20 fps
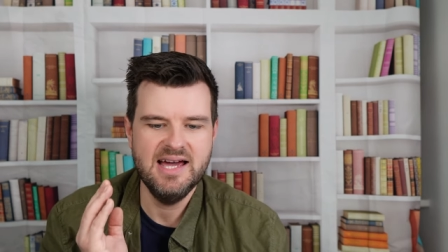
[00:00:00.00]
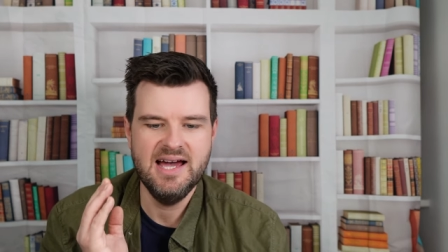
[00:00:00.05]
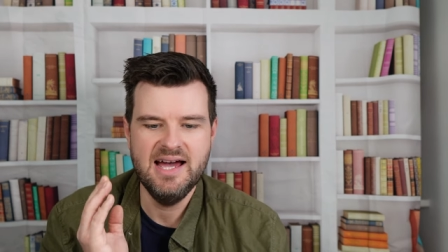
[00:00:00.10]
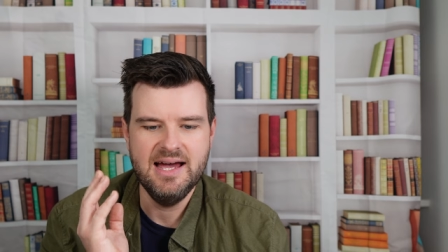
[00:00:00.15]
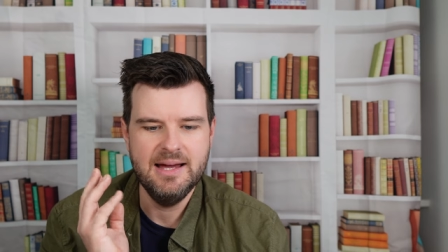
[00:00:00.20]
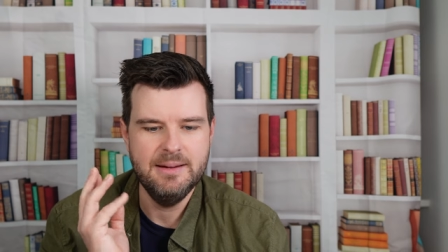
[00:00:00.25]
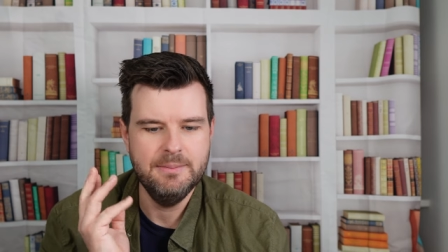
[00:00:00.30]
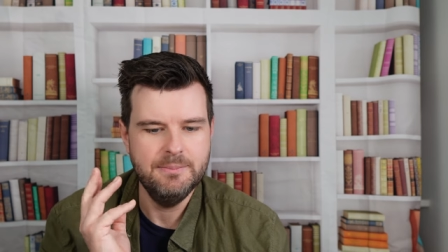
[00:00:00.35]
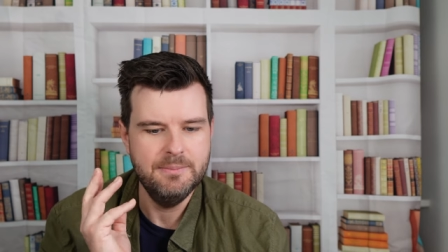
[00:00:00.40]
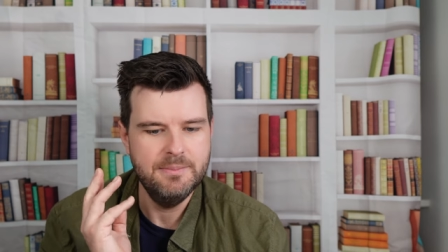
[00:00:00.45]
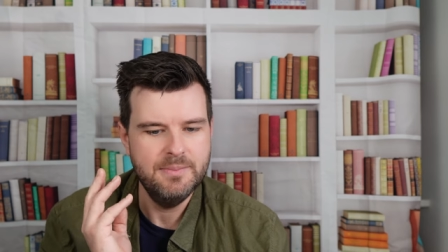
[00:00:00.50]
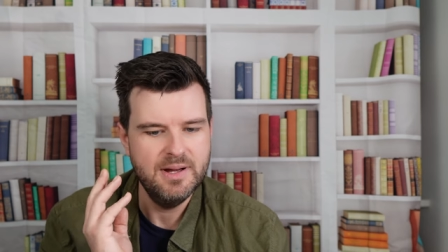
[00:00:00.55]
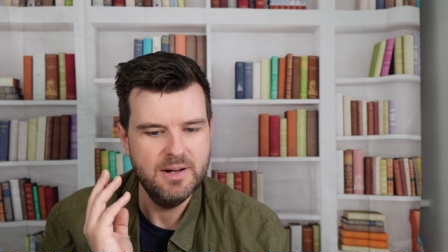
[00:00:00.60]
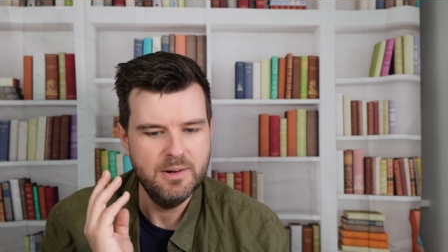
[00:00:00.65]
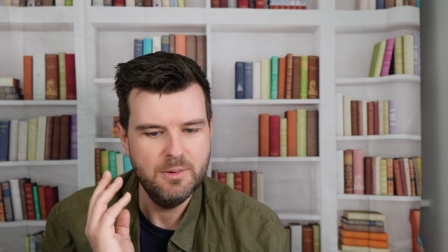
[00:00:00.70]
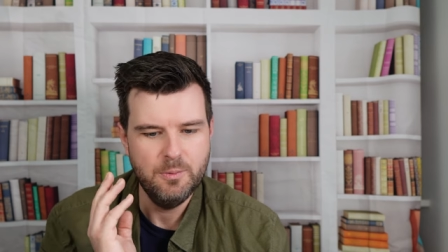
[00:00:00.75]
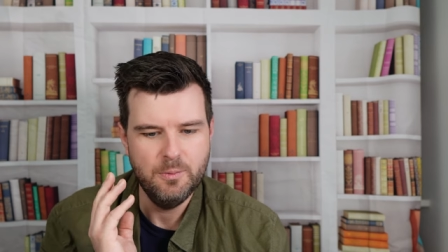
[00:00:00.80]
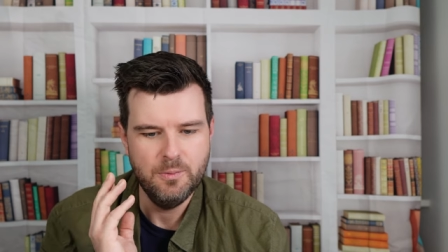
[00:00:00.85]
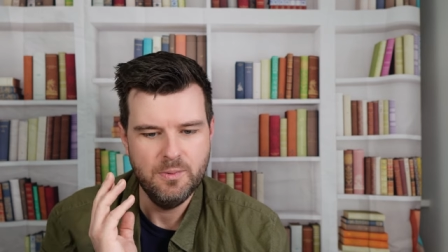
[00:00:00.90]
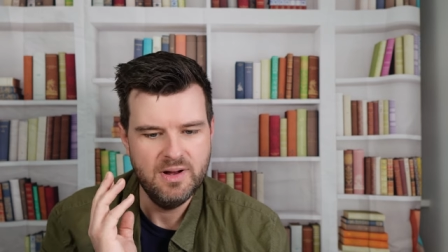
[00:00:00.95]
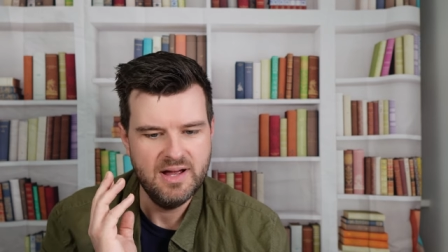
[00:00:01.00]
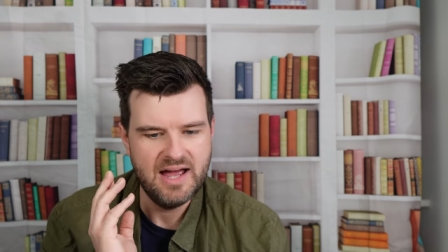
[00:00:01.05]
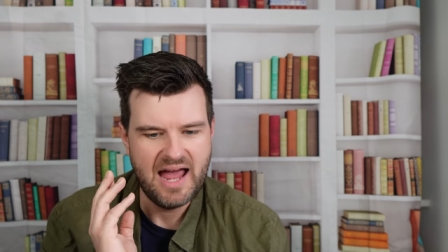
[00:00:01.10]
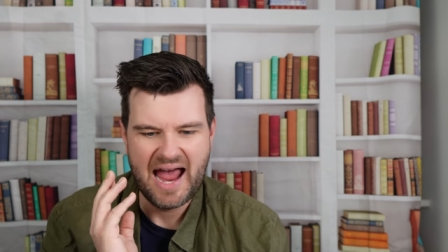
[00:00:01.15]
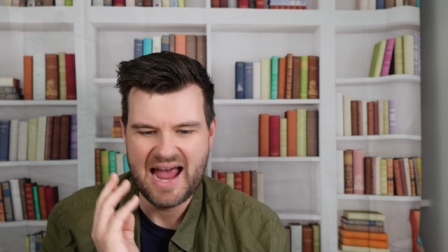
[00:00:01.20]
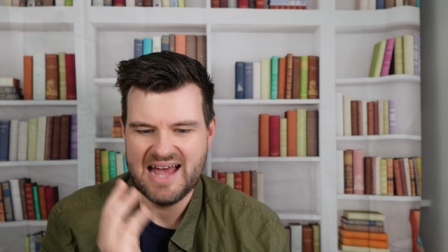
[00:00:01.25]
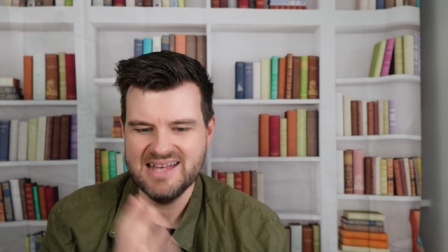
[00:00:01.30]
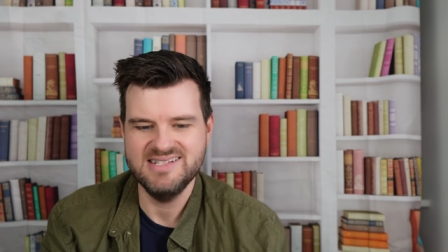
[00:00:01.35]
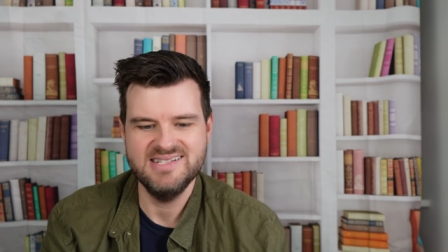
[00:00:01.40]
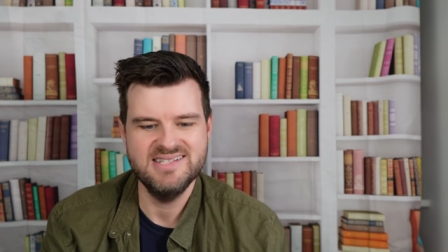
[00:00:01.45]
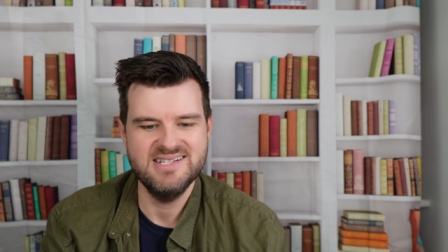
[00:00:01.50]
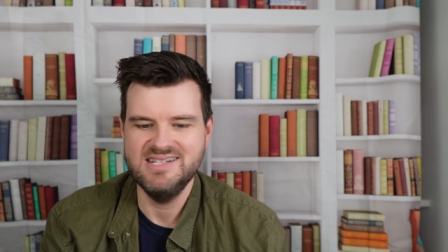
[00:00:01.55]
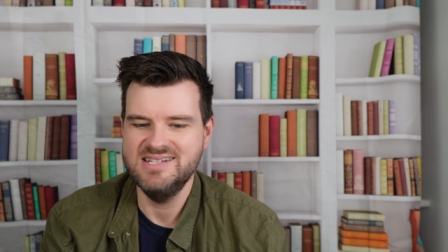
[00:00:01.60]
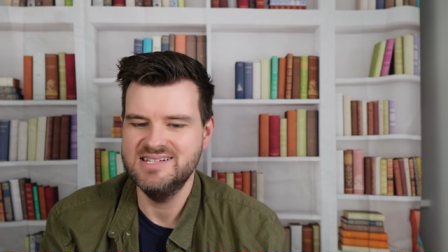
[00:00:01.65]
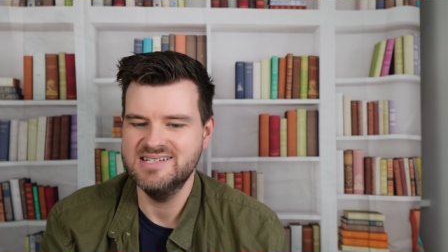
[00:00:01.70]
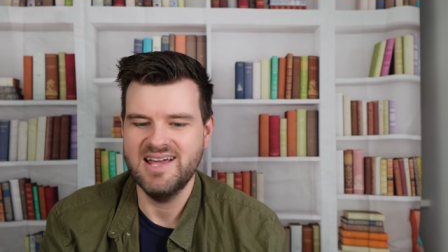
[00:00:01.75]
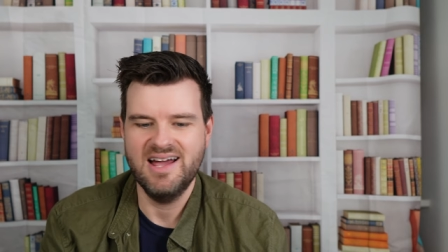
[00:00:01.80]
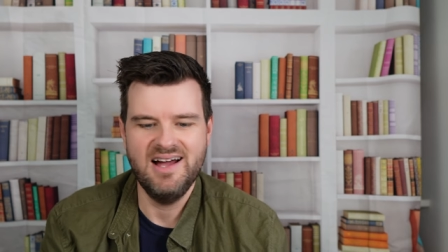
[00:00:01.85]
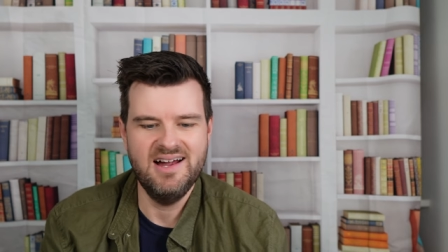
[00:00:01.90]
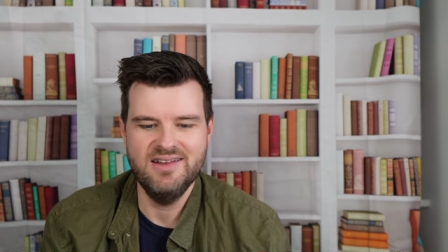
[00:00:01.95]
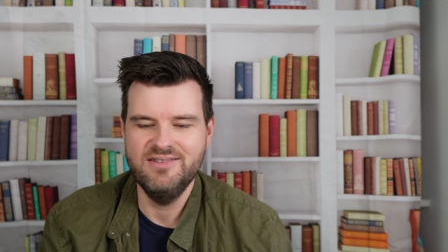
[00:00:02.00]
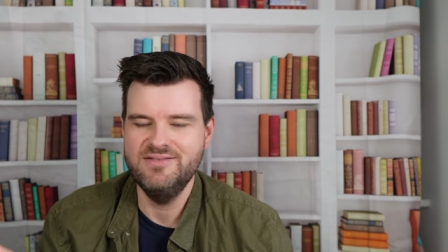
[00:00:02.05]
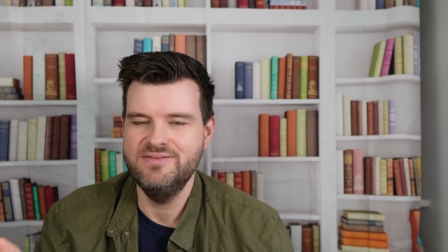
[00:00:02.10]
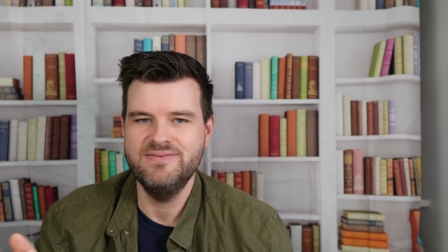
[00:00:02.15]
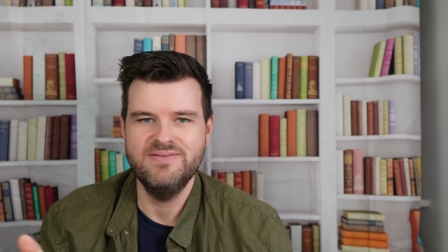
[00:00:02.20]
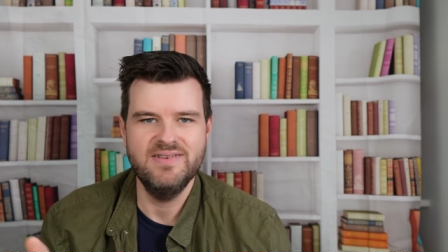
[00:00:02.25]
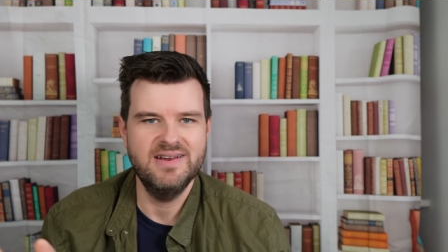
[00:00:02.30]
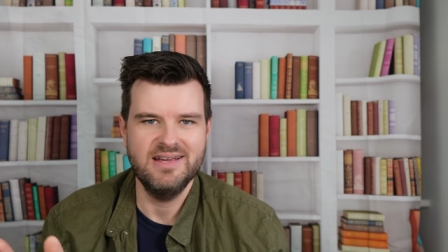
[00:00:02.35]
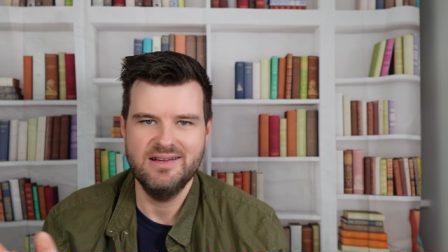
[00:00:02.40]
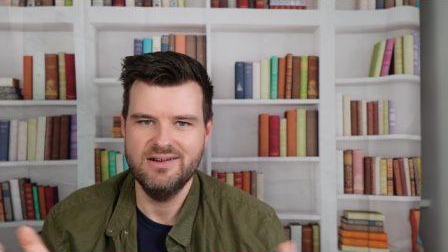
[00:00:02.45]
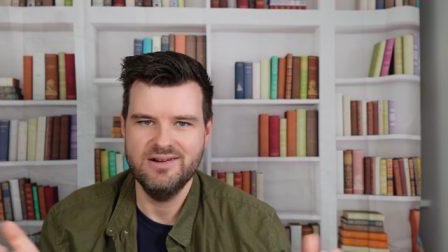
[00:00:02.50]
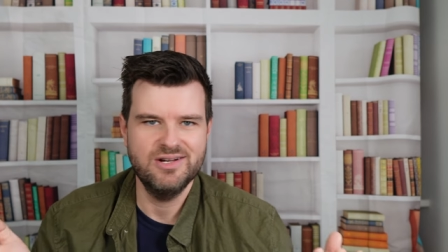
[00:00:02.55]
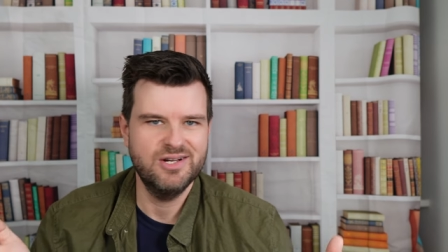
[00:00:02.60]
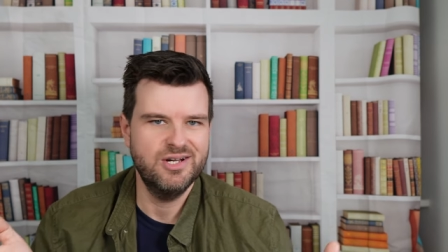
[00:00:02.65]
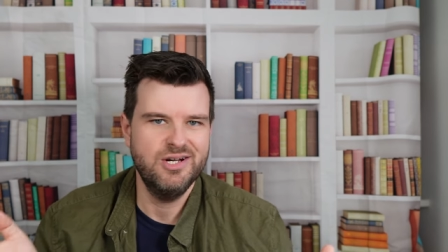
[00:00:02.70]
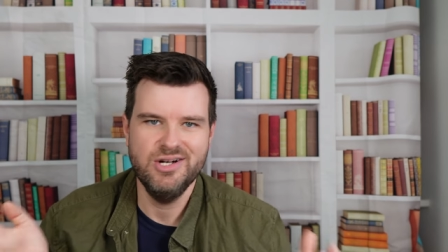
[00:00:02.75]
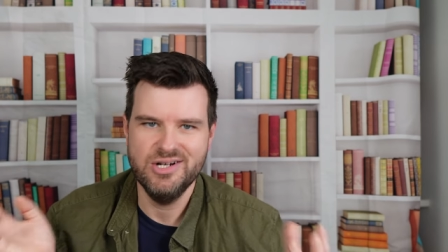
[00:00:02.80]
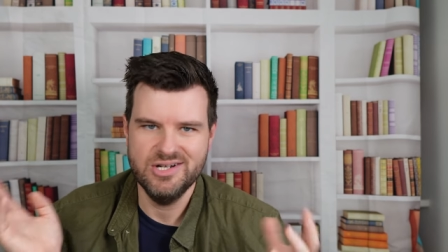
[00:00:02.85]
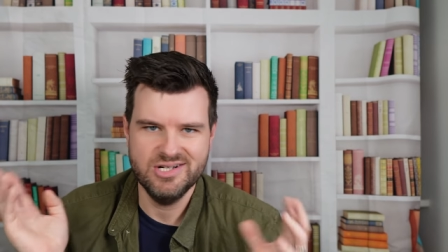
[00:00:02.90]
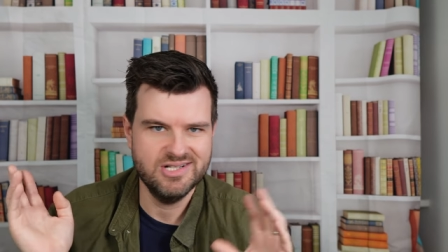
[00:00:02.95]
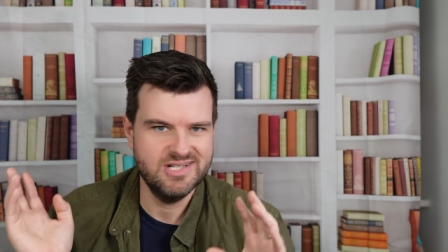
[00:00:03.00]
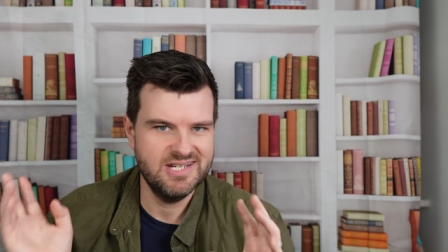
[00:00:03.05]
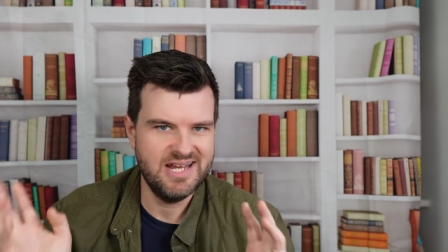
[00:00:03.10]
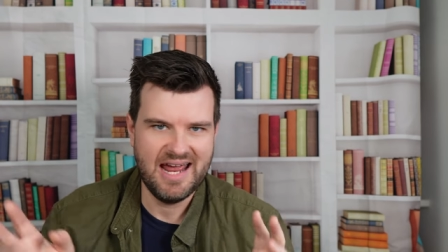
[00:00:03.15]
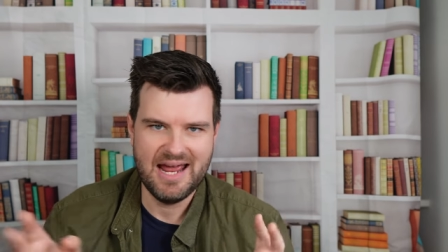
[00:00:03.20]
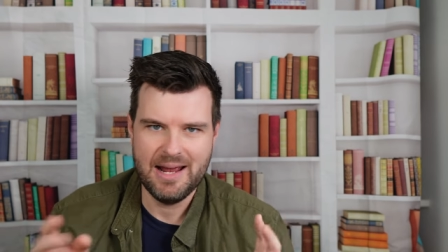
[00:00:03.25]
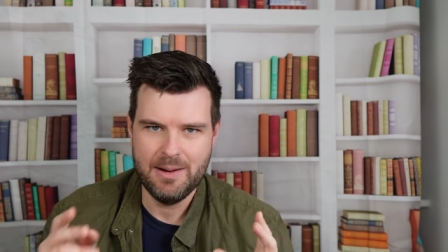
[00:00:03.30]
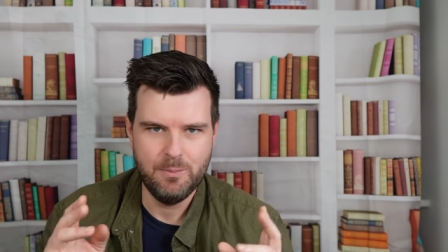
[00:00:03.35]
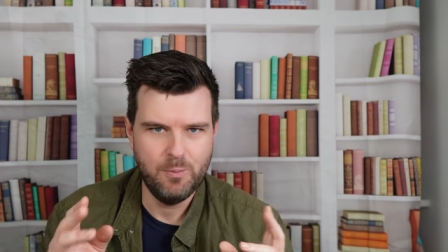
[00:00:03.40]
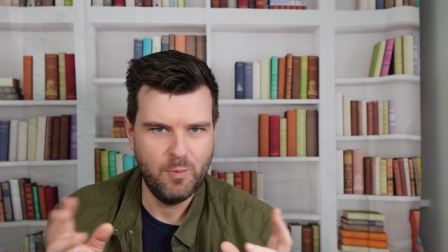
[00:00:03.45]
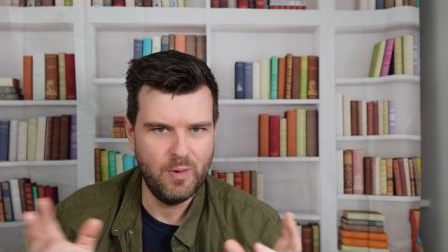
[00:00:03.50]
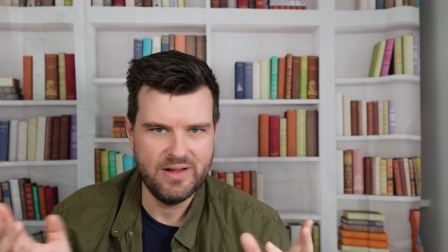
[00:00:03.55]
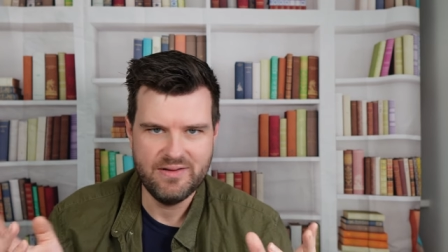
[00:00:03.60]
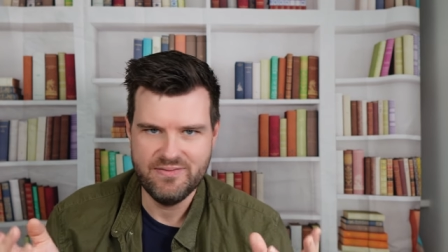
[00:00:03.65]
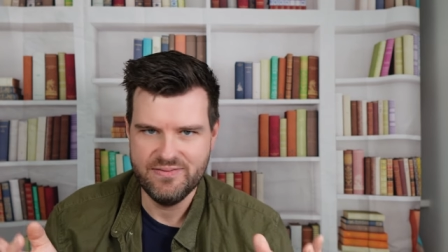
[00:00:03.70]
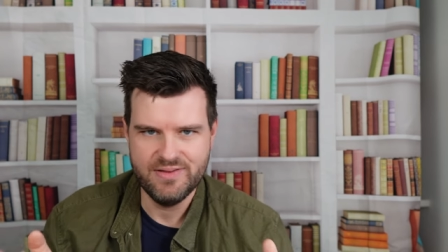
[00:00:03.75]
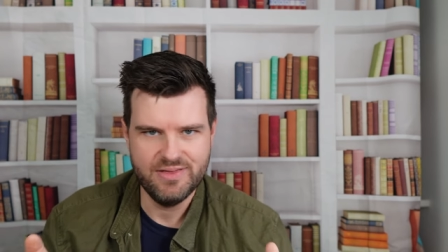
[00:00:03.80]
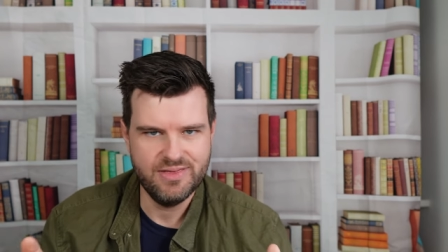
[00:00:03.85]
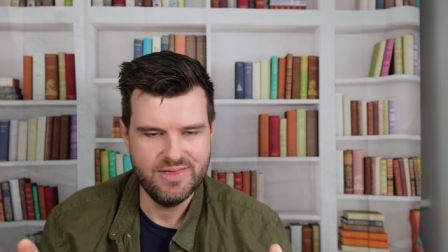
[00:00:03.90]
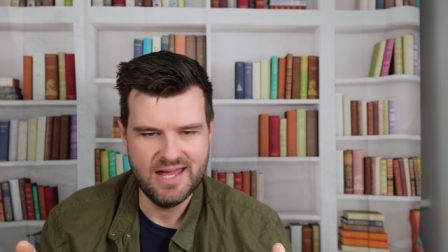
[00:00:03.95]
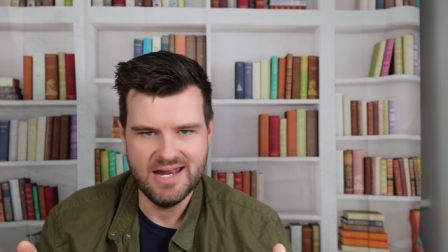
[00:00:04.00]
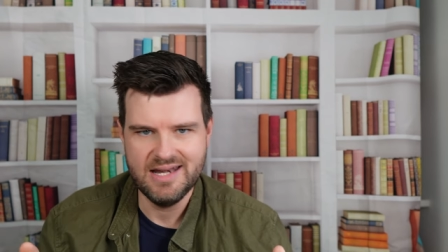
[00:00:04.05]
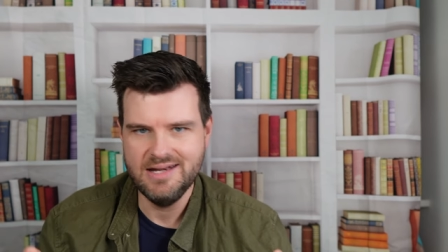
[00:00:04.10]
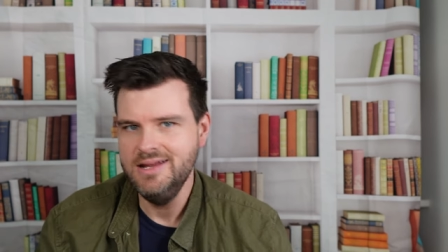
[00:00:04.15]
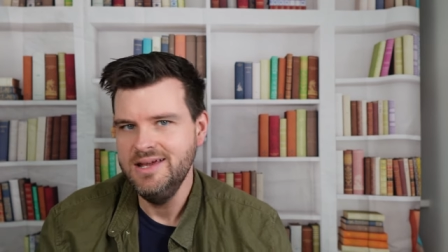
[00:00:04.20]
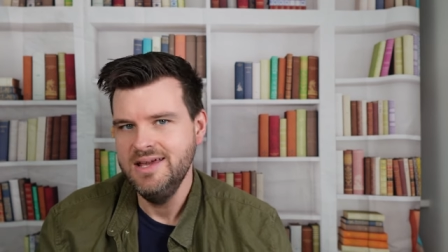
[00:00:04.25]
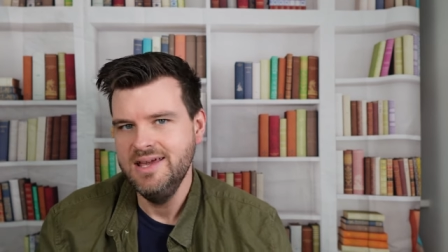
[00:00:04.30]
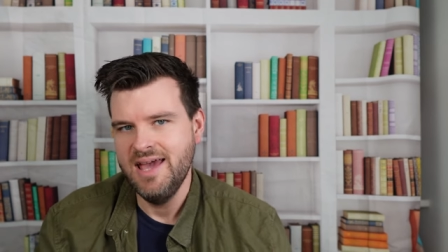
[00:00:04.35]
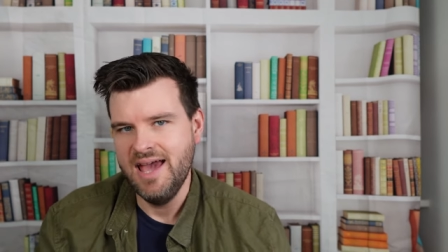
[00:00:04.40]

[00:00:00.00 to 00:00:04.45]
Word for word: Asda's kind of like cooked ham wafer thin